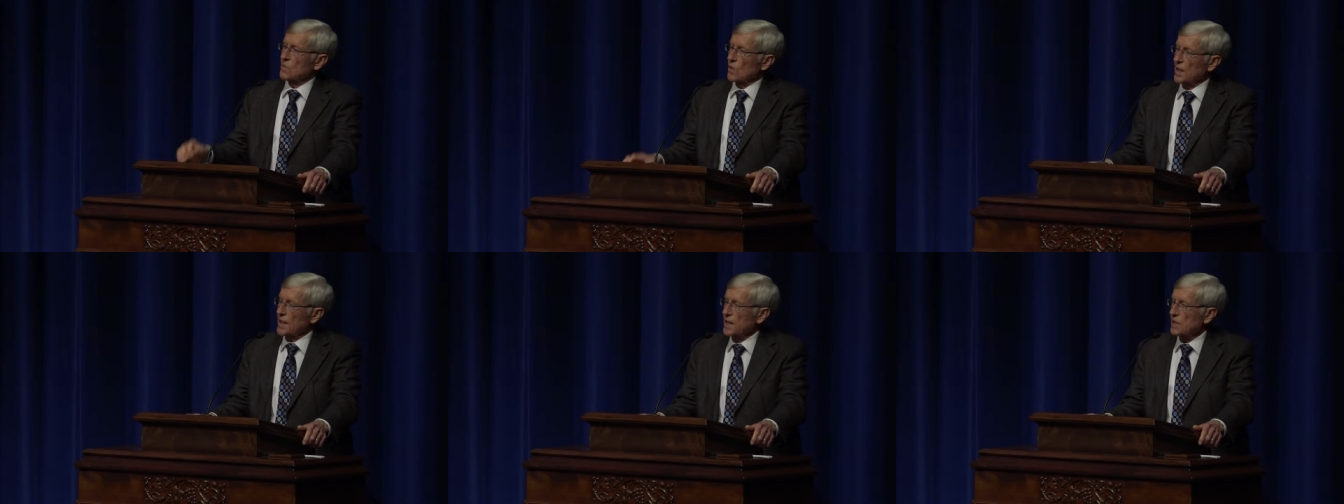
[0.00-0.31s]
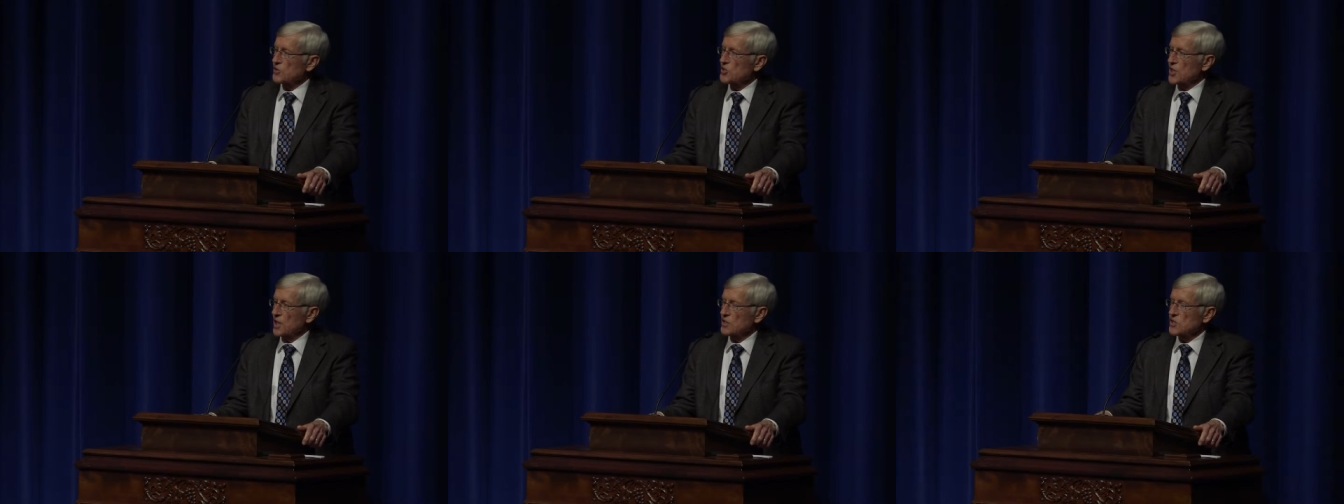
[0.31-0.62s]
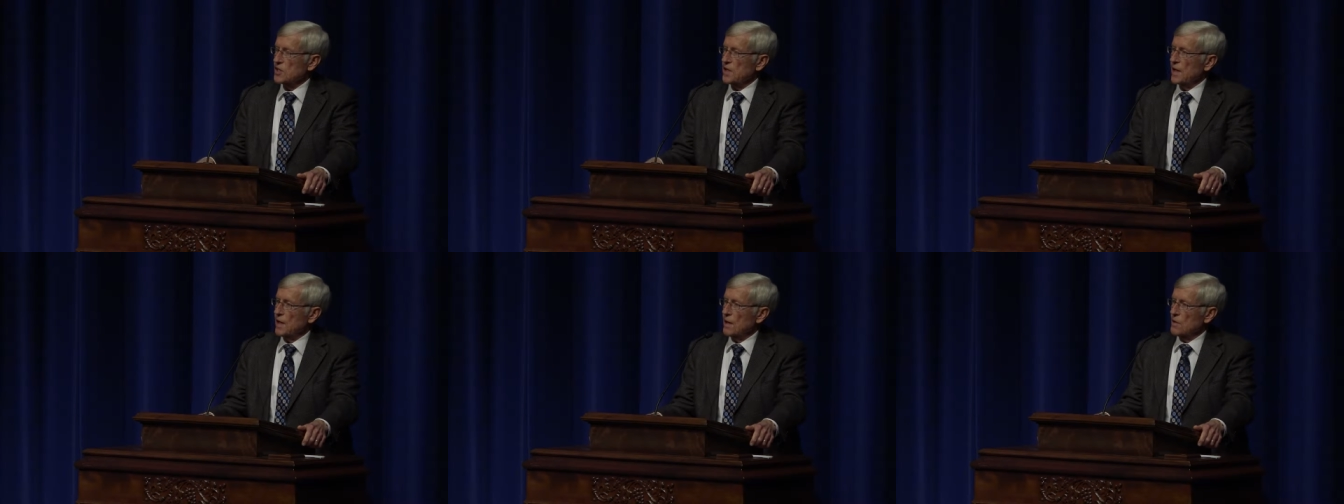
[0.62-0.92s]
working
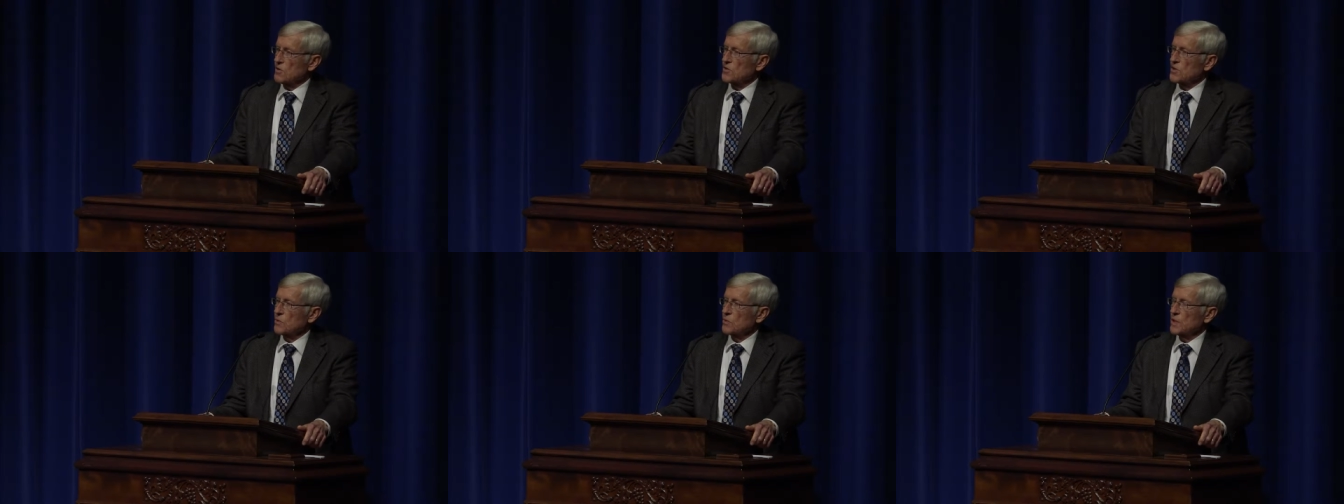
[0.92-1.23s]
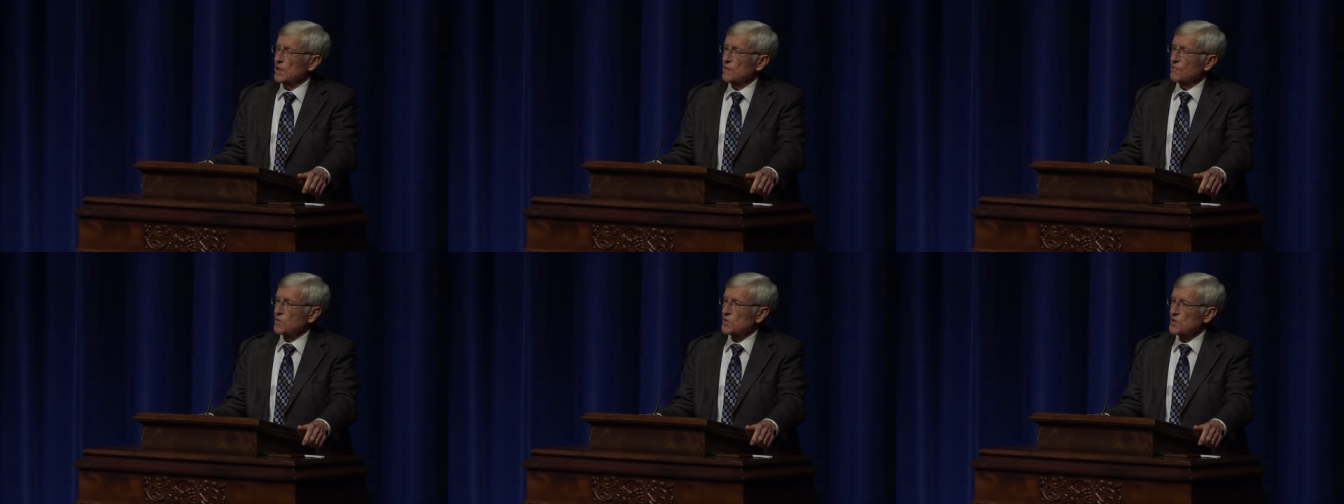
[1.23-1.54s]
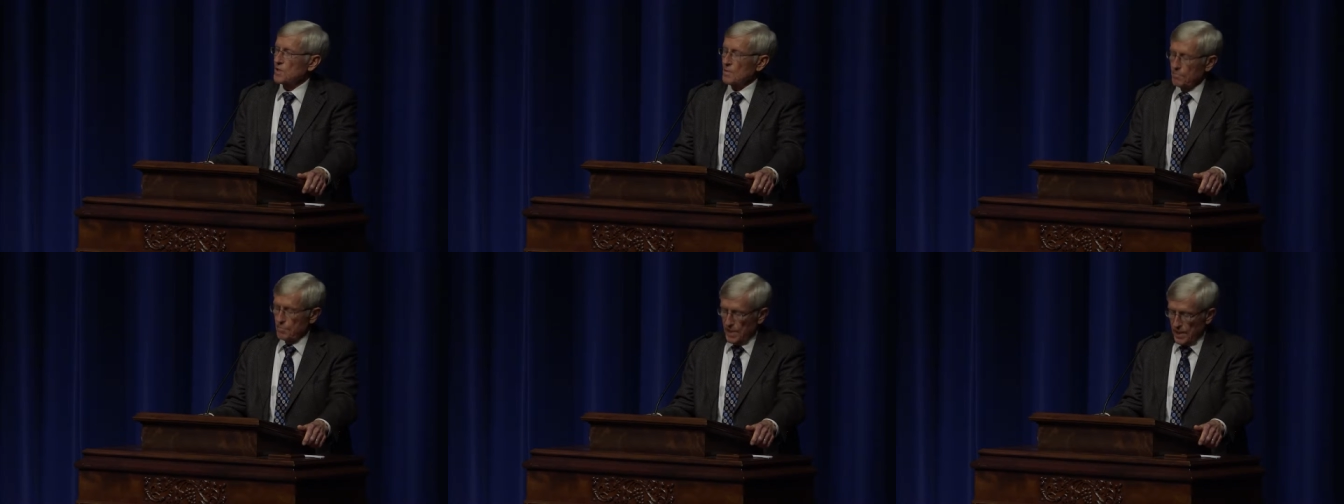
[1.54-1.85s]
sixty hours a week for
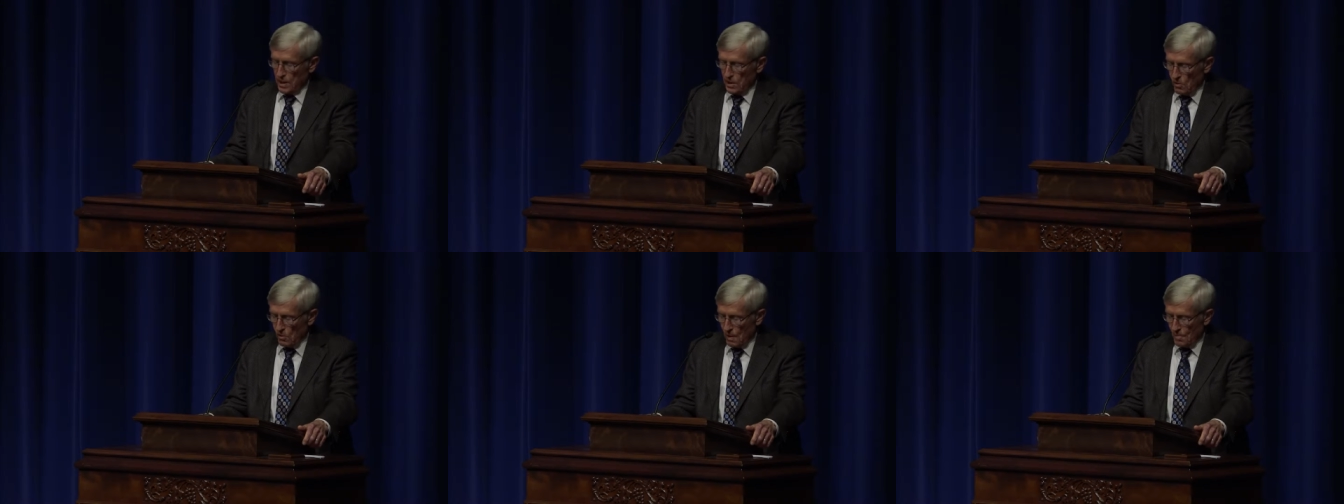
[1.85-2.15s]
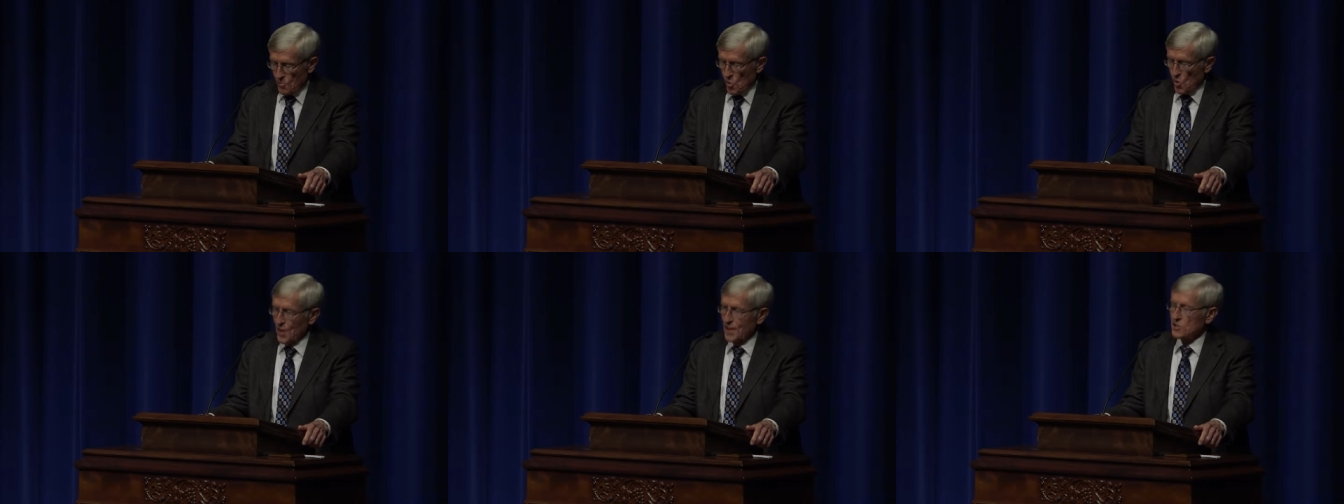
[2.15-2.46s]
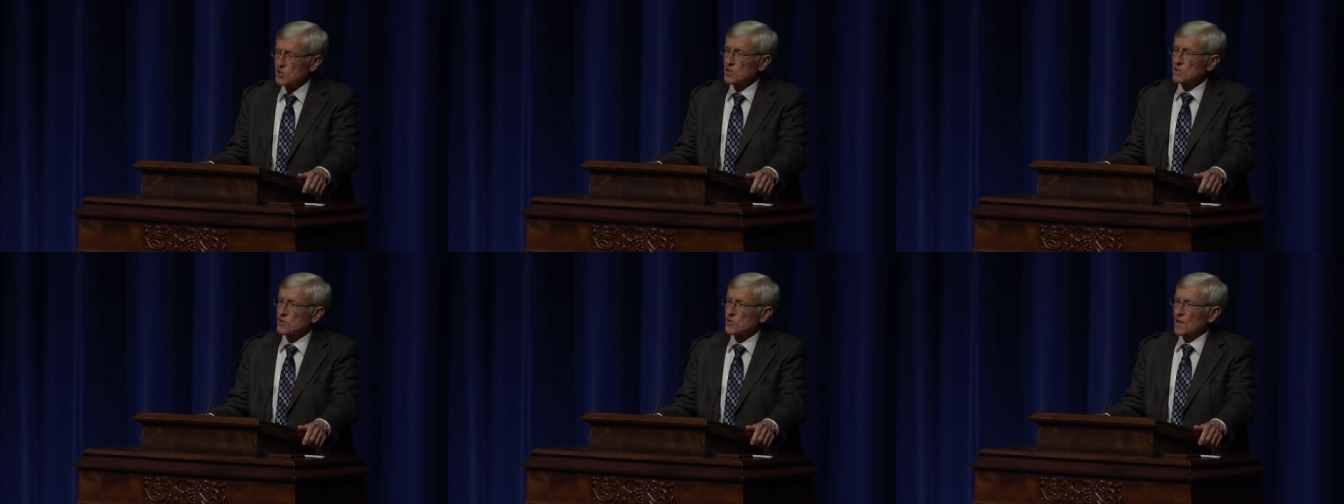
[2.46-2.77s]
some big
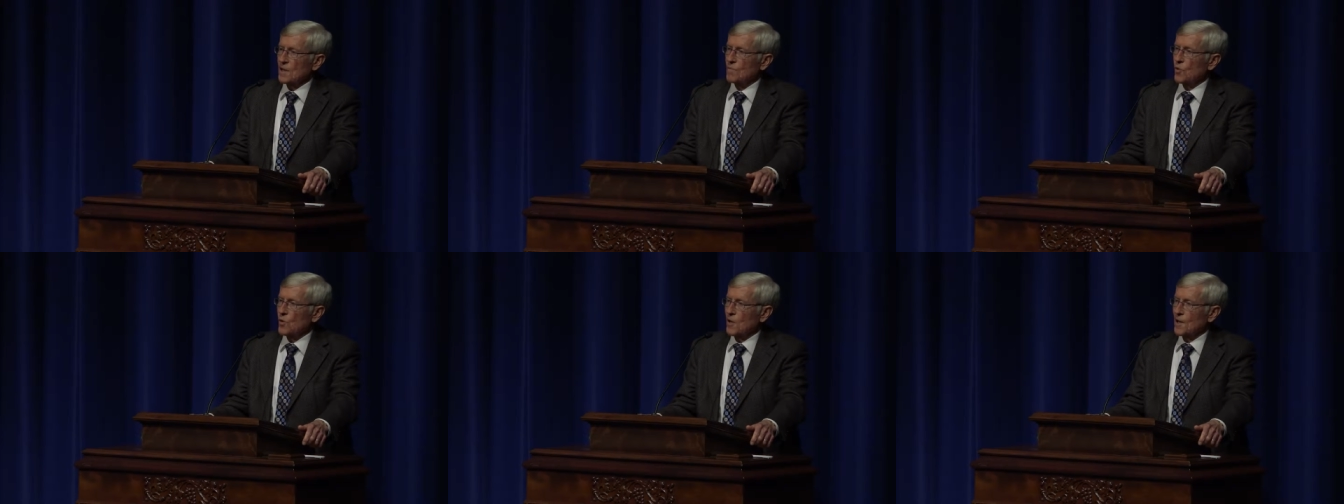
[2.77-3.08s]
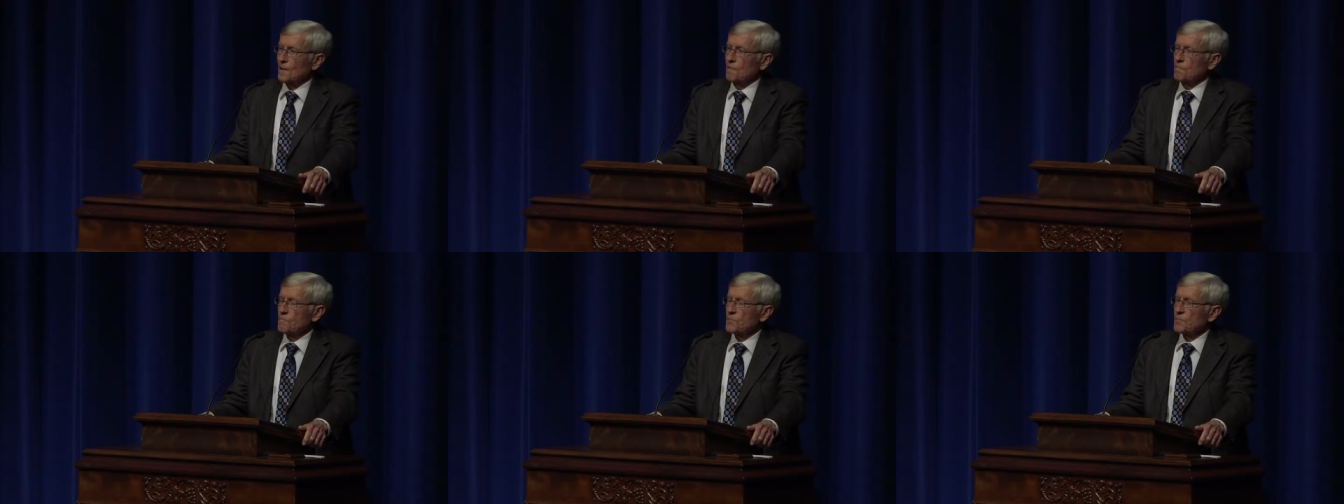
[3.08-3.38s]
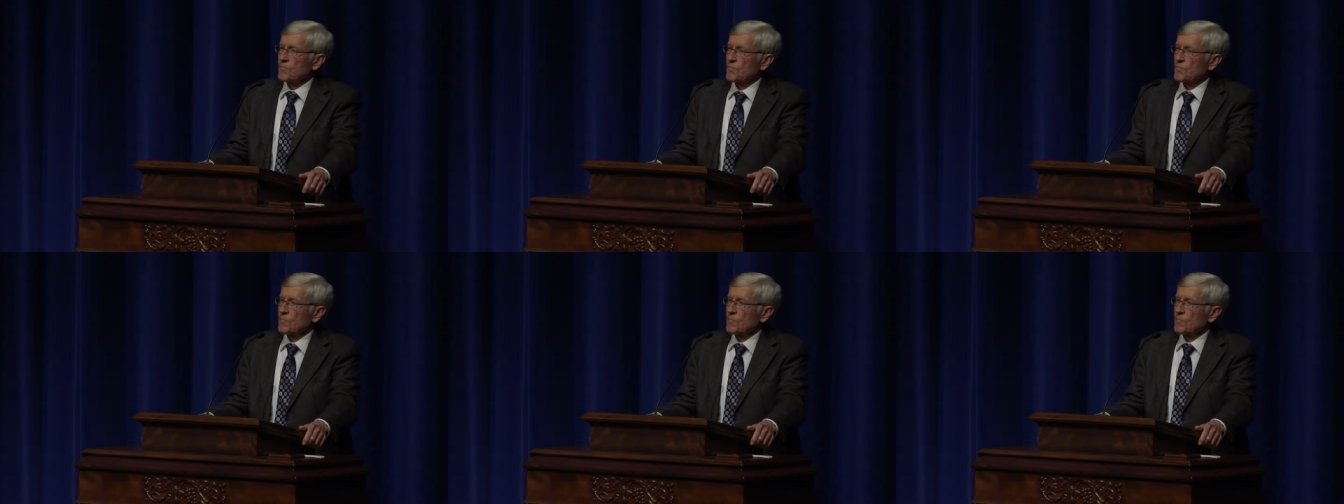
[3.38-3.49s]
corporation somewhere